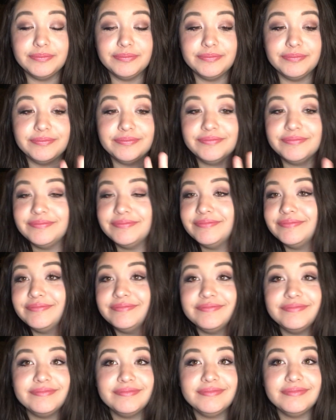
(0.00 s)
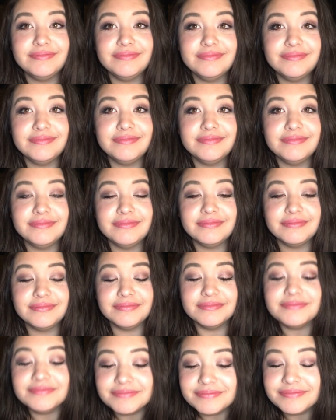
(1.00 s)

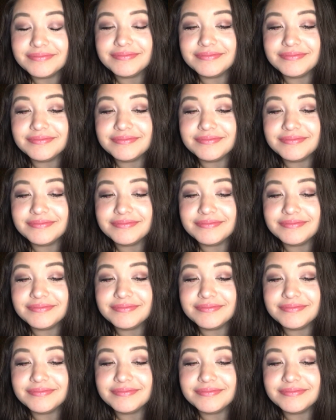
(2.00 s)
No one is speaking in this clip.